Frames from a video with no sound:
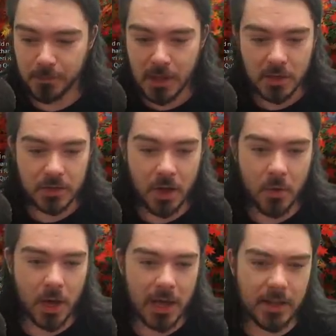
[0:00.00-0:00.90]

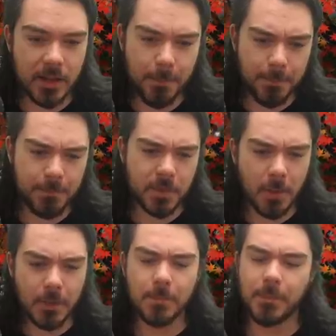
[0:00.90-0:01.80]
So, the
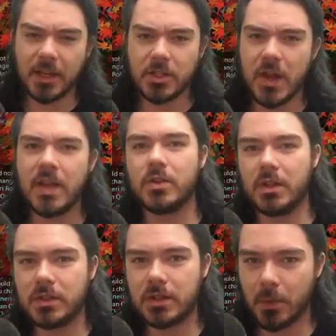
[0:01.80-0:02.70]
couple of big
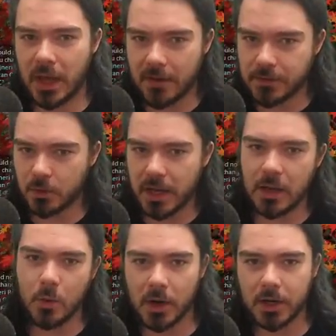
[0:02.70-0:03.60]
changes that we have to really
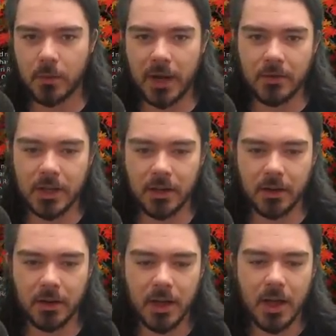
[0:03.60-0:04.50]
work around
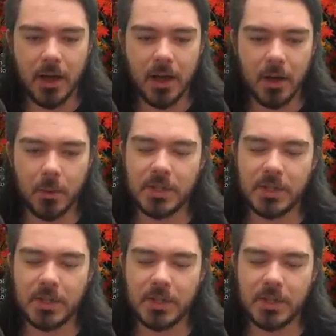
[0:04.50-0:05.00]
here with